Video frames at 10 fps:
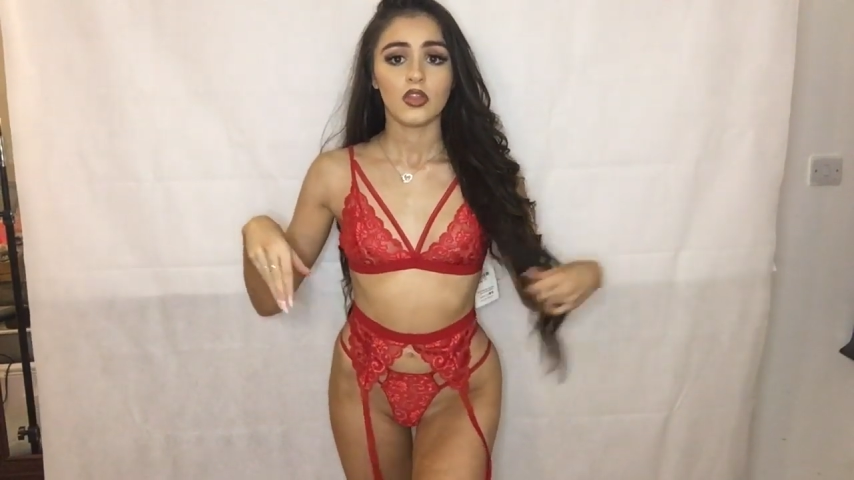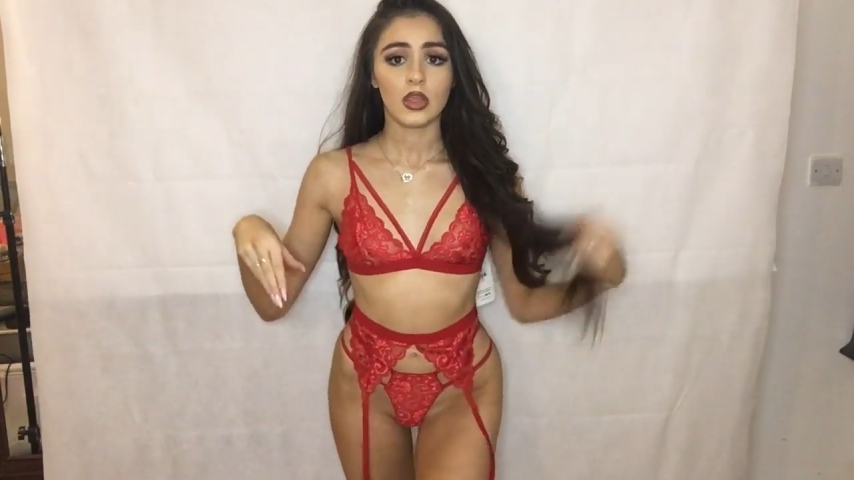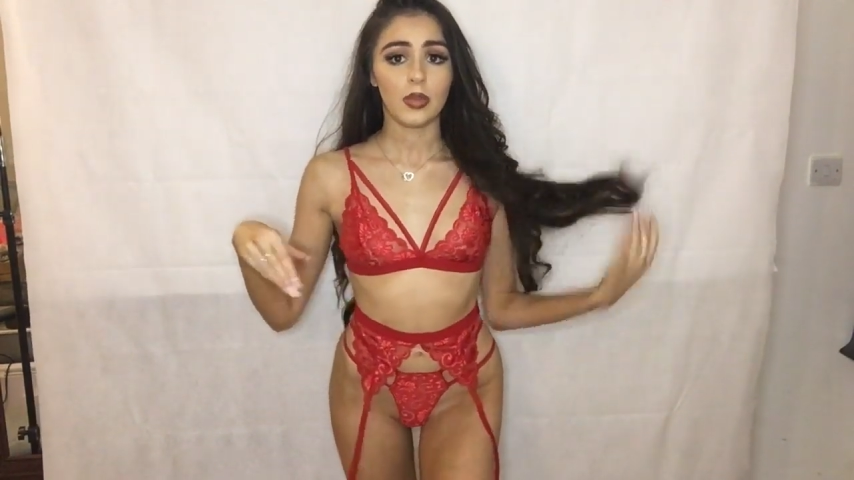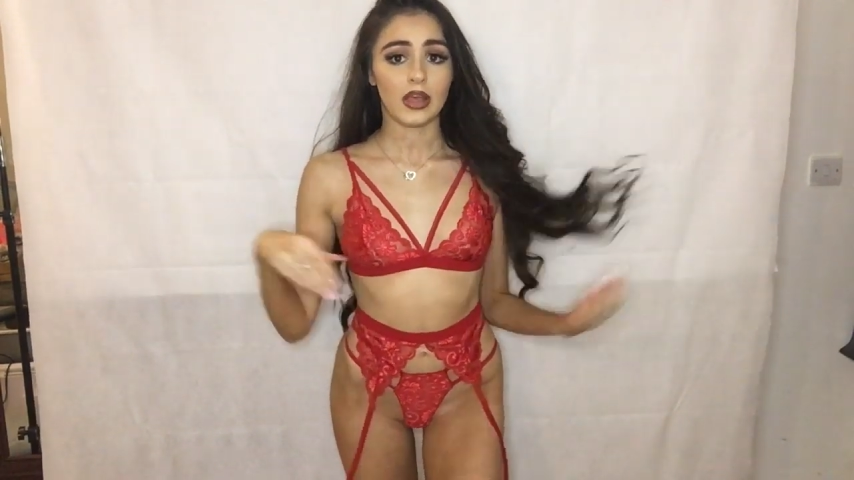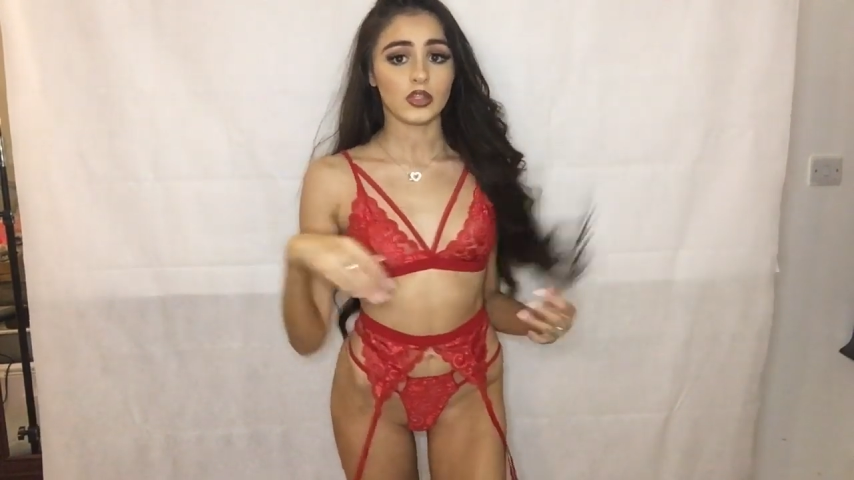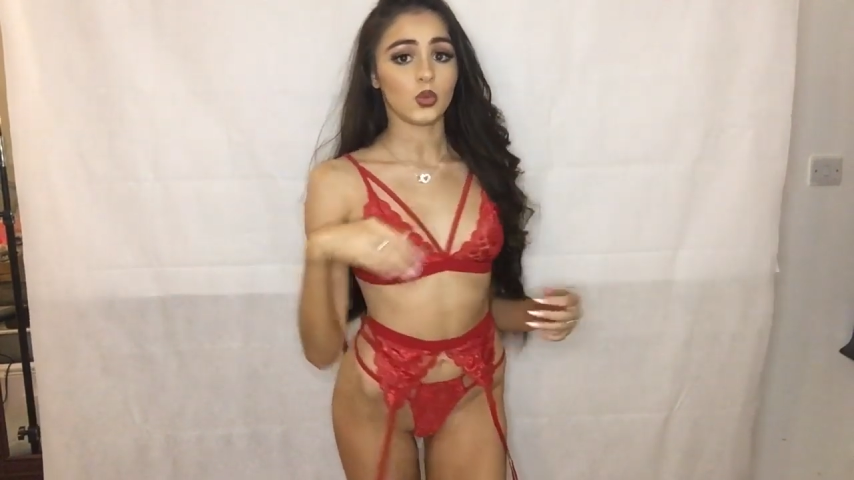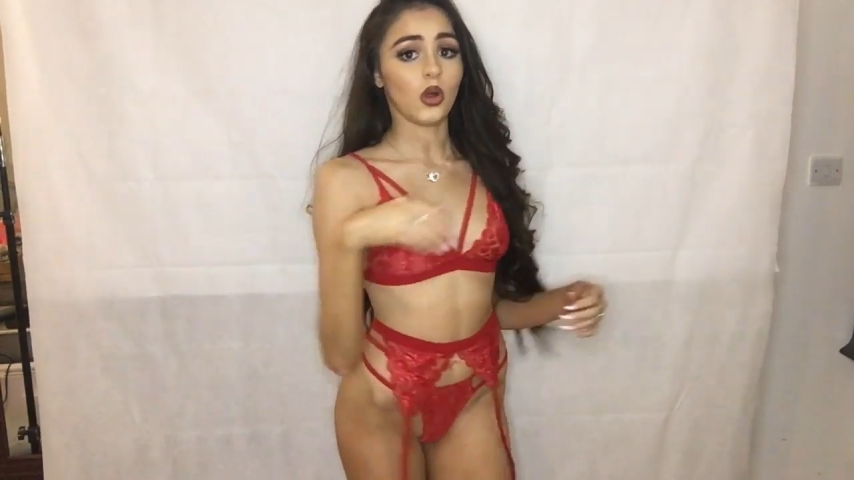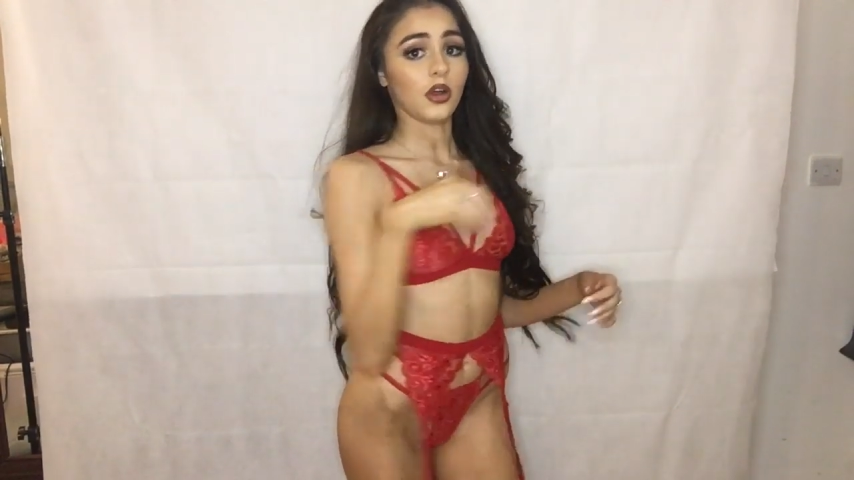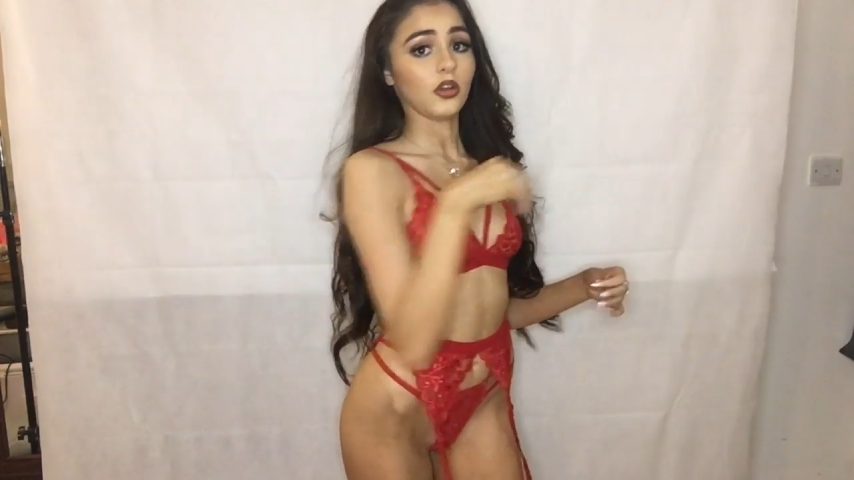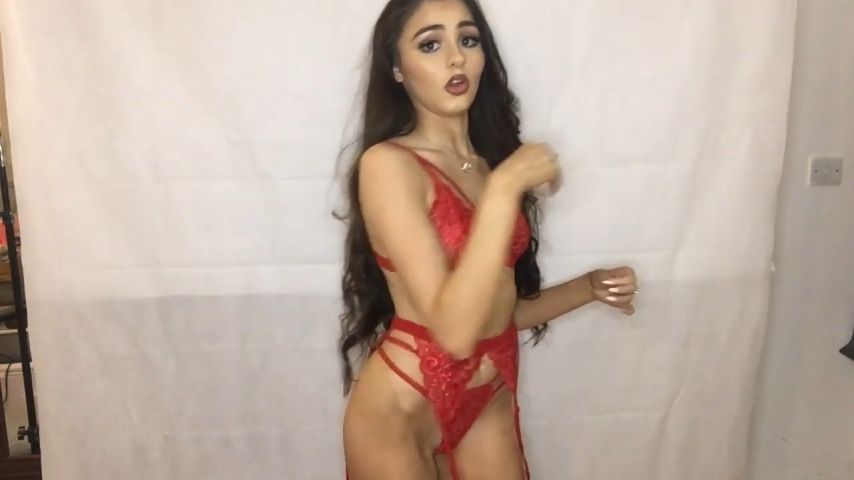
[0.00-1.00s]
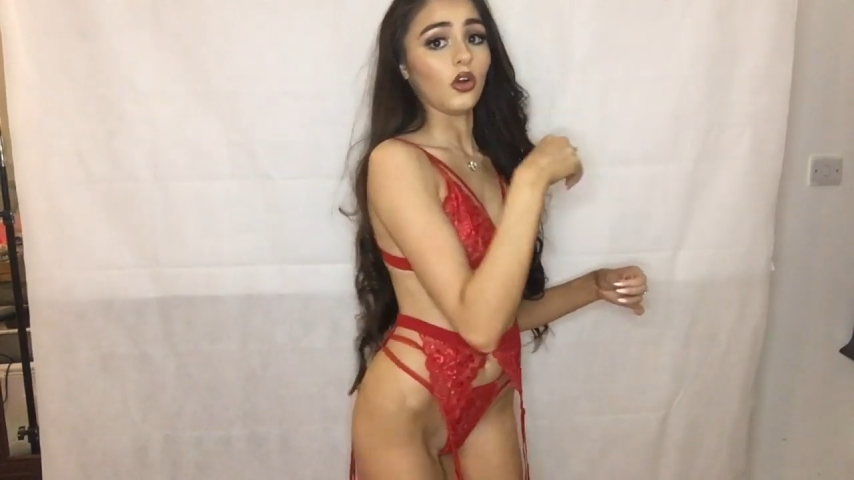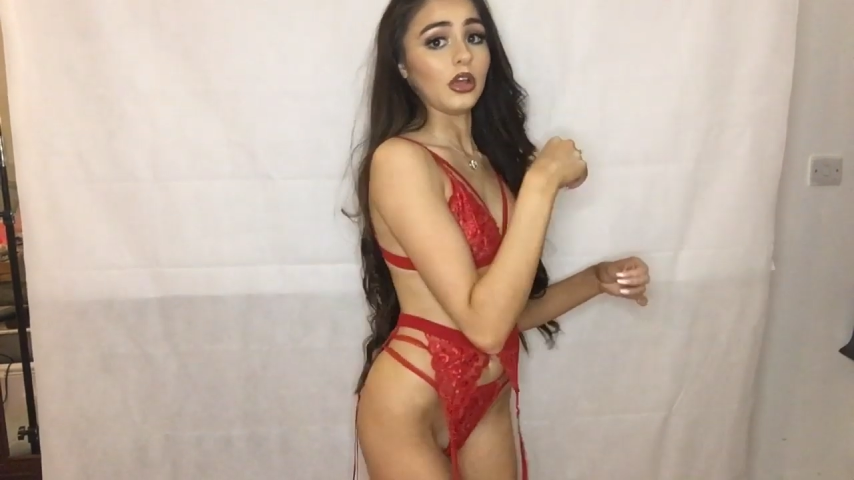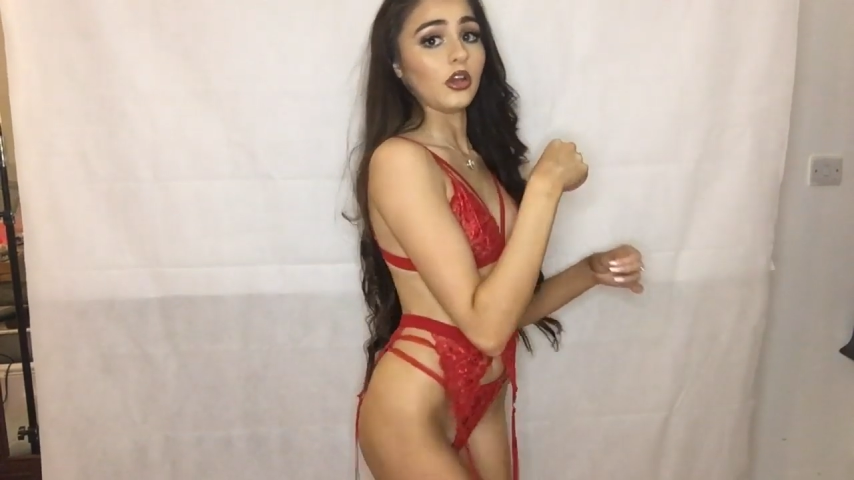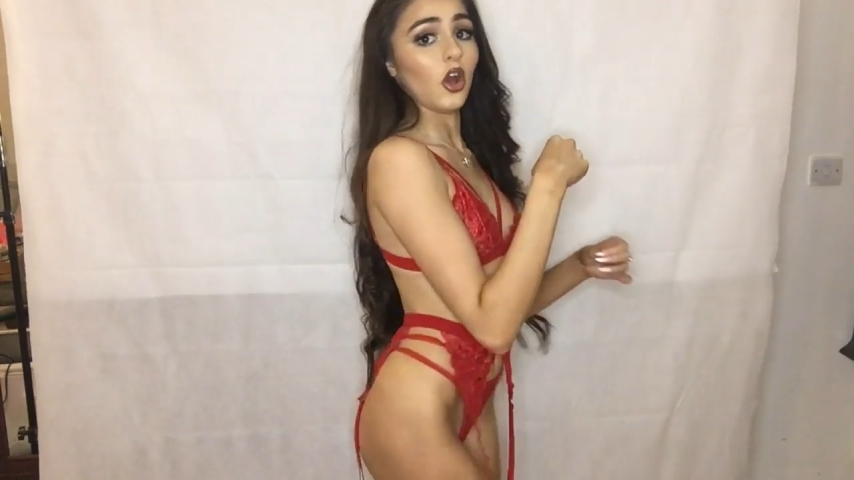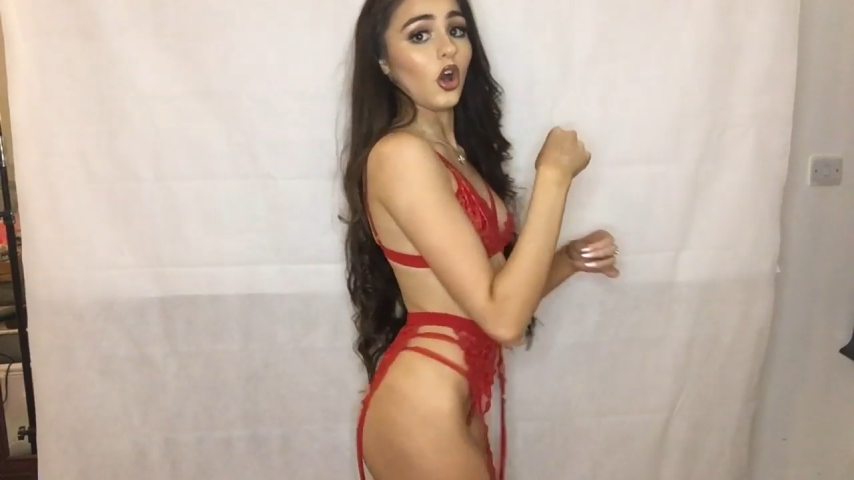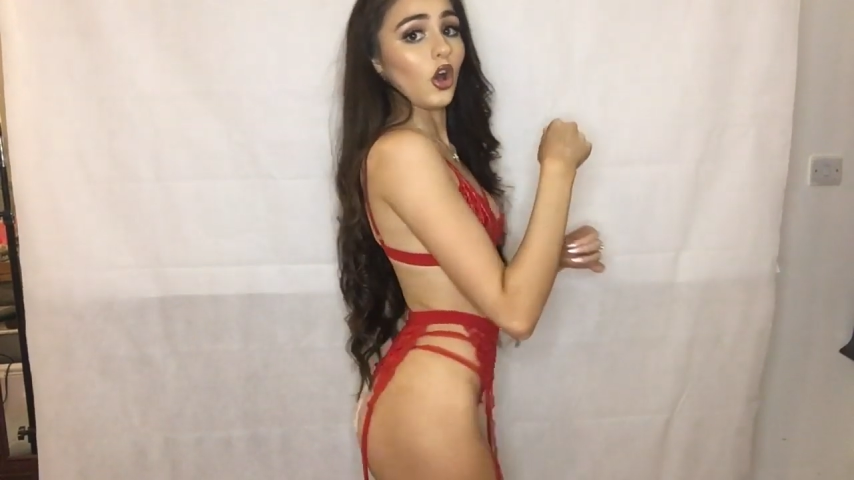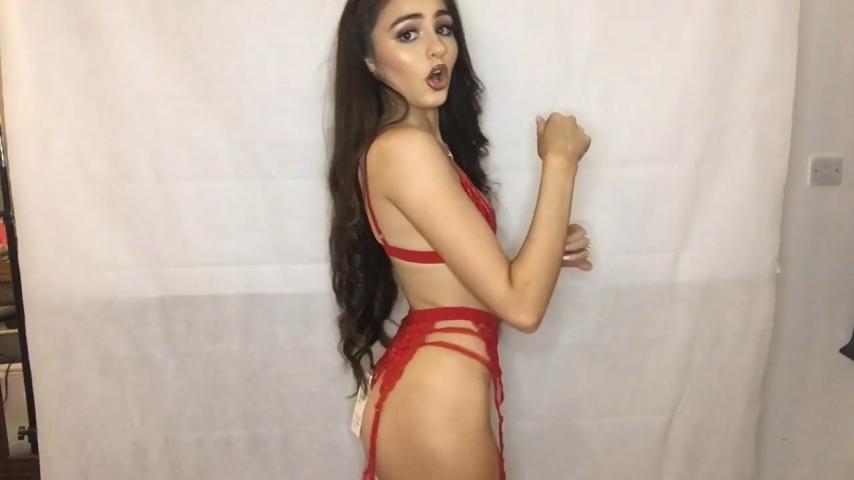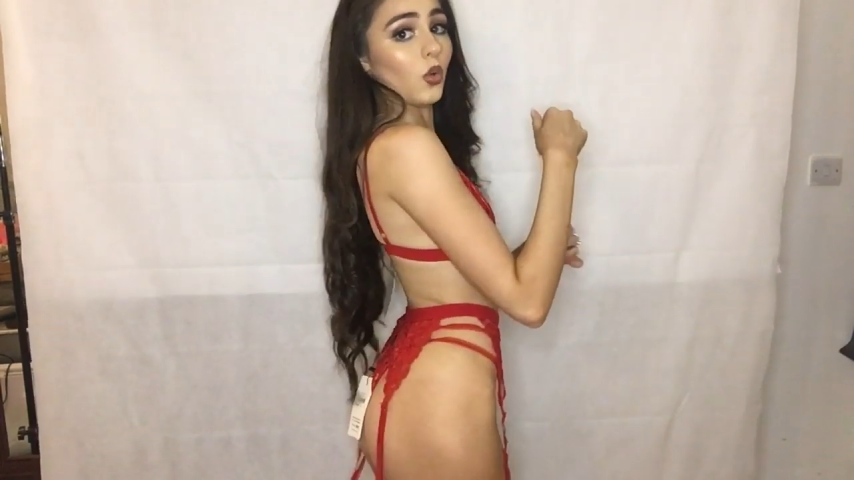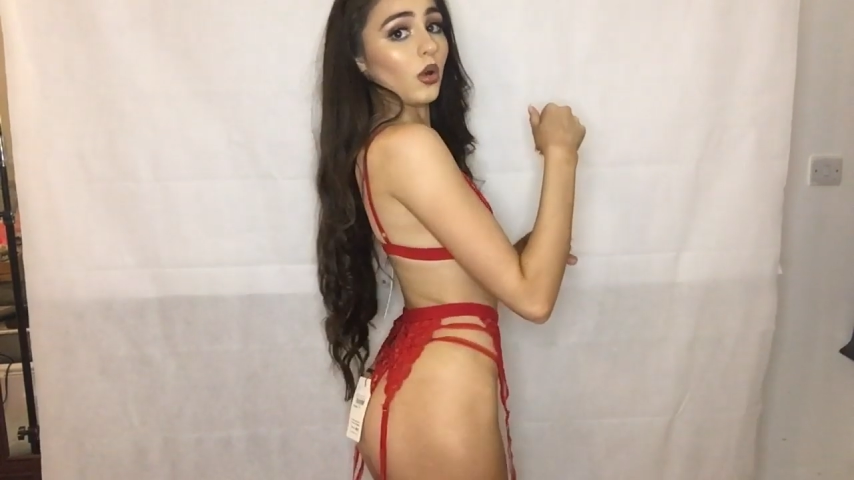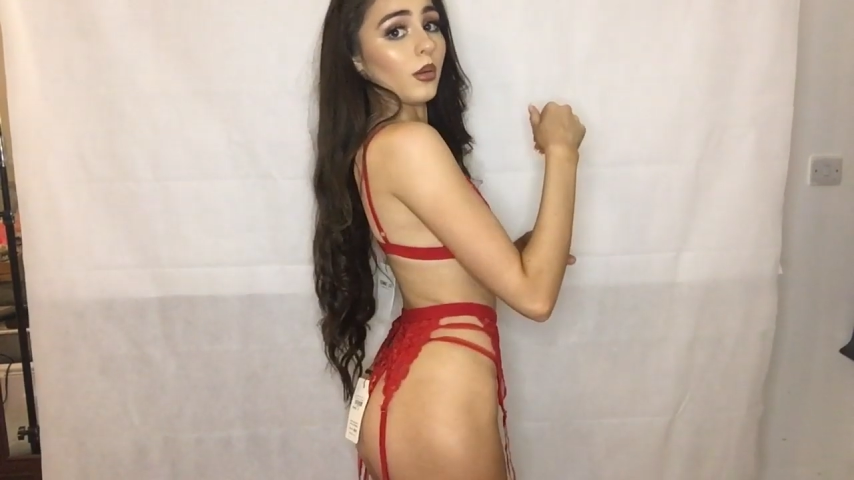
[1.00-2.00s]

the best one. Like, oh